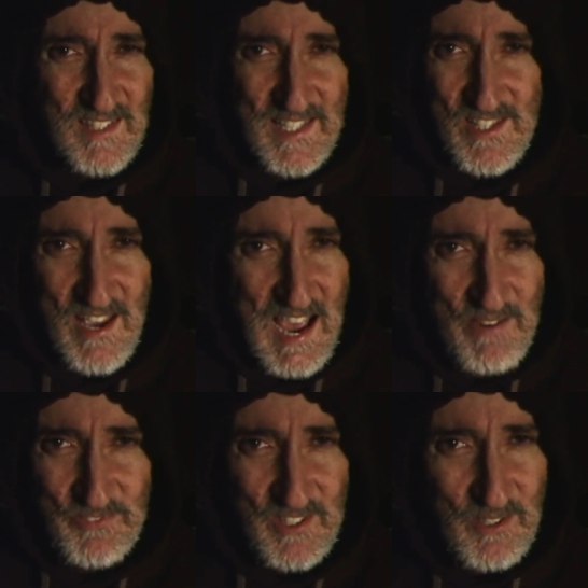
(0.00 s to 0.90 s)
Like, you
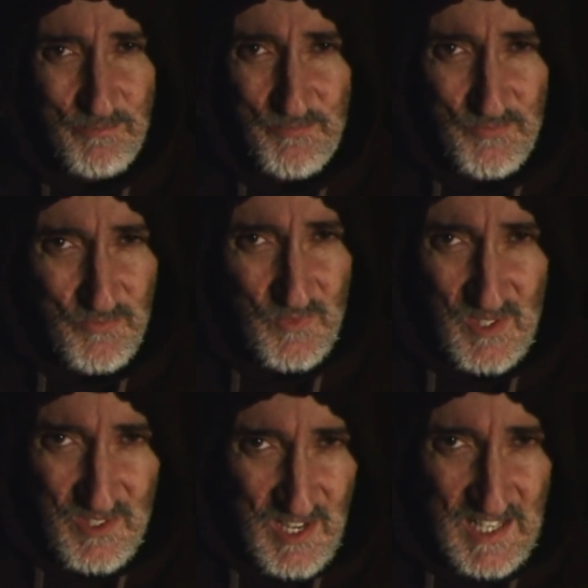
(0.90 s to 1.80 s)
have to
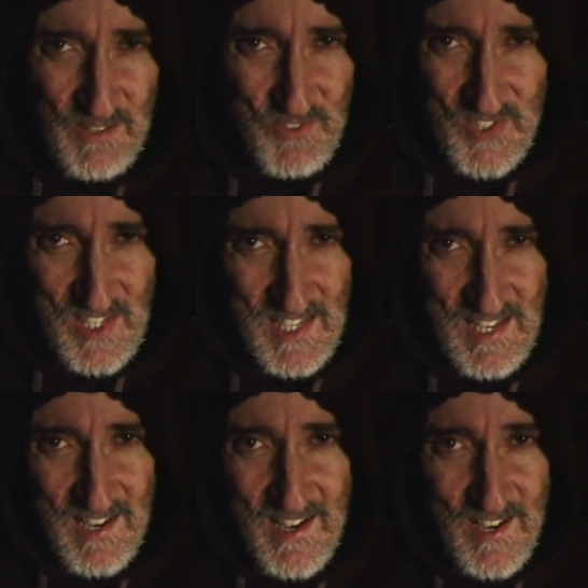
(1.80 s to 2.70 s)
kind of
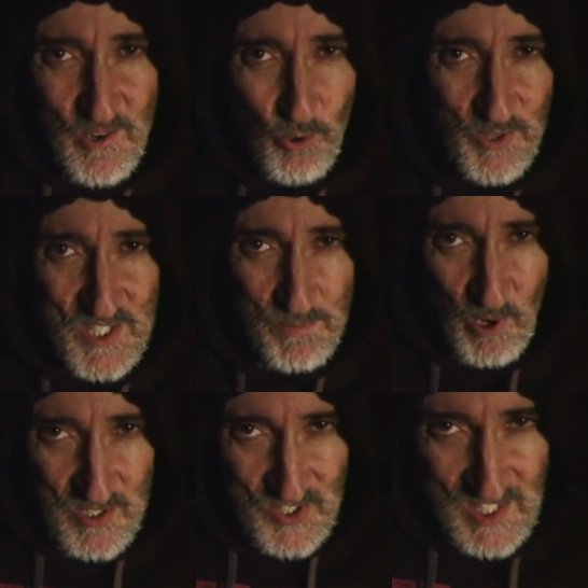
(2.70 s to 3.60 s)
see who this
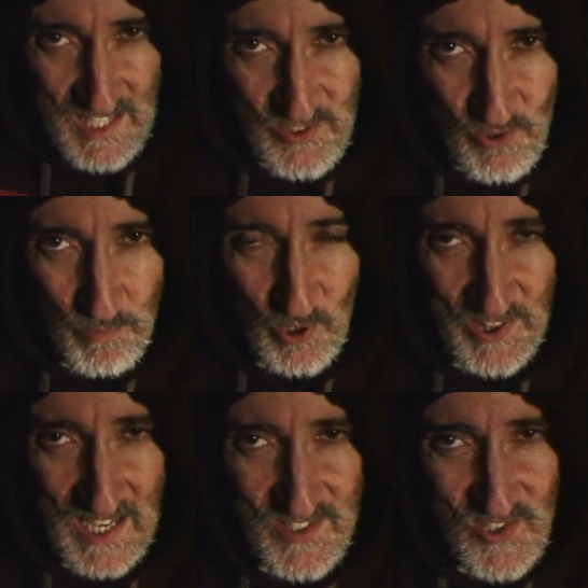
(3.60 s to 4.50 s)
person is who
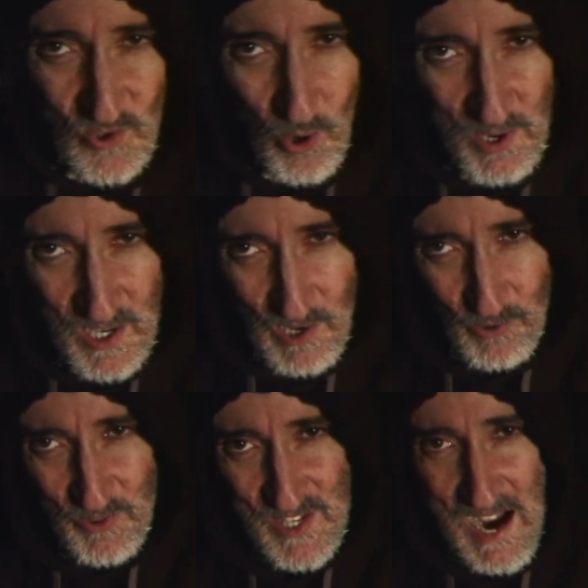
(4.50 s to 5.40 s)
put that story
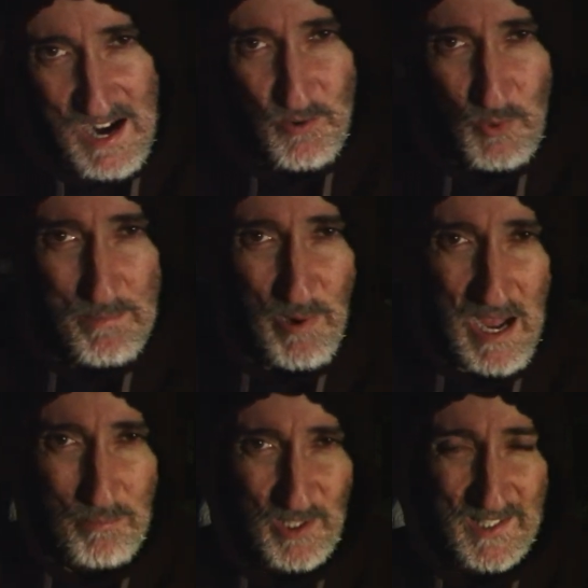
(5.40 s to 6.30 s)
out, the Iron
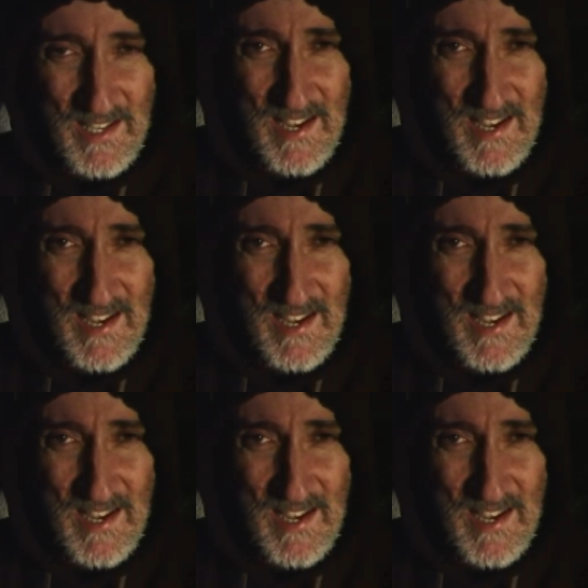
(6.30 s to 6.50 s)
Republic.